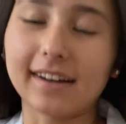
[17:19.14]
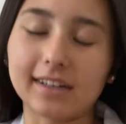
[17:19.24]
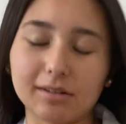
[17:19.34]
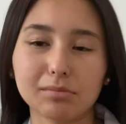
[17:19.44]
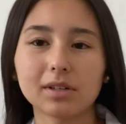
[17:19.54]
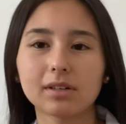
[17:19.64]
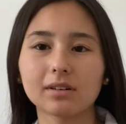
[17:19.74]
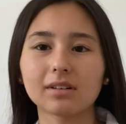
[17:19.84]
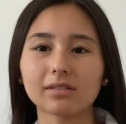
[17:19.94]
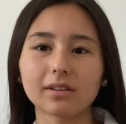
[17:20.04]
um,
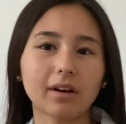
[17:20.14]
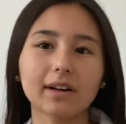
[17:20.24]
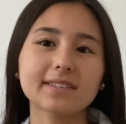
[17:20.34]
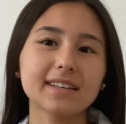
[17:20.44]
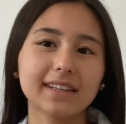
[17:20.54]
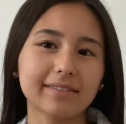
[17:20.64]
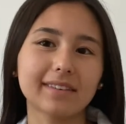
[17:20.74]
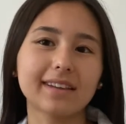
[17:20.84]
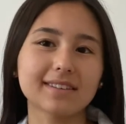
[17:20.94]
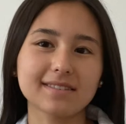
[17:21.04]
honestly live in
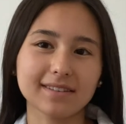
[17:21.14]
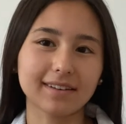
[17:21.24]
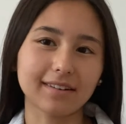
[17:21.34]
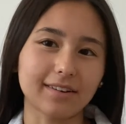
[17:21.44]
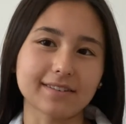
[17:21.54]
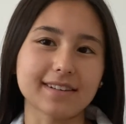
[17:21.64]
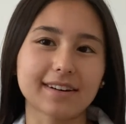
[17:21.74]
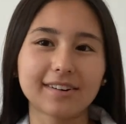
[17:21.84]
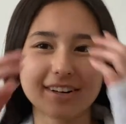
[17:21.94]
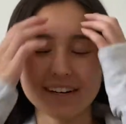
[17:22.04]
this like also.